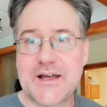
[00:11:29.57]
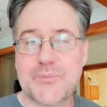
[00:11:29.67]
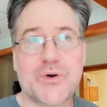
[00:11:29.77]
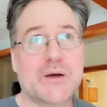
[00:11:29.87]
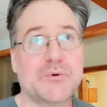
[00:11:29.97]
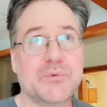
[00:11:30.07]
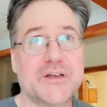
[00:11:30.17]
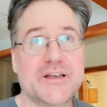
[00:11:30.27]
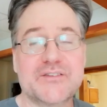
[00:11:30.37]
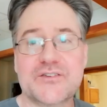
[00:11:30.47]
And
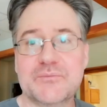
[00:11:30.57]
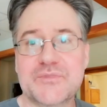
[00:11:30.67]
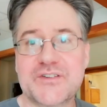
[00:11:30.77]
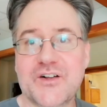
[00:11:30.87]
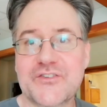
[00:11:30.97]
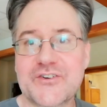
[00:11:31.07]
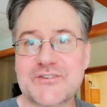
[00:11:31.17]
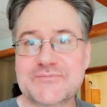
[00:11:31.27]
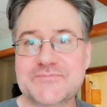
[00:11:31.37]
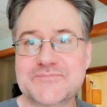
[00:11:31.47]
probably some
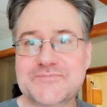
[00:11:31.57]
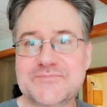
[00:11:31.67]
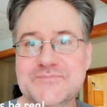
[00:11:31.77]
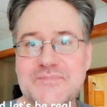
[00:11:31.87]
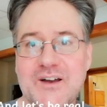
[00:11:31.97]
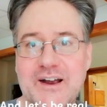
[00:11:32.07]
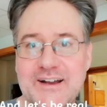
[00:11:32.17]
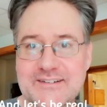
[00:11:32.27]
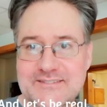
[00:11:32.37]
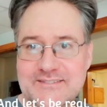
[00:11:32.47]
seltzer. All right.